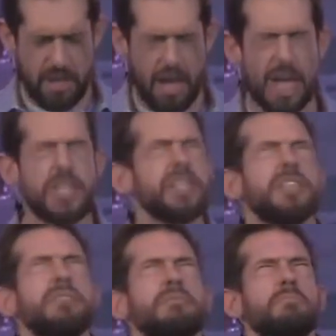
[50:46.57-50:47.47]
I just,
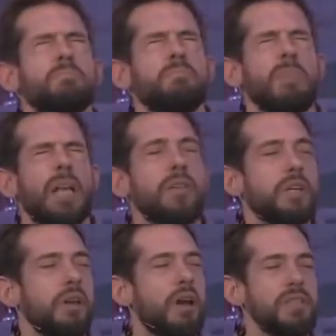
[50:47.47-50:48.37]
I
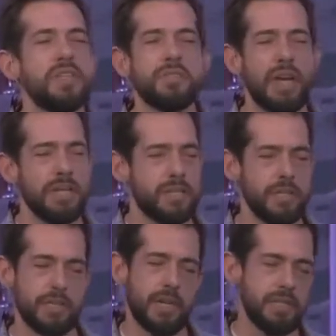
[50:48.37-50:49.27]
look at all these
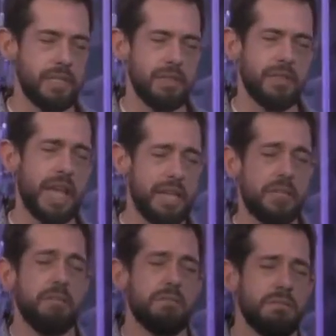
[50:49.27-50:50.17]
faces. Thank you.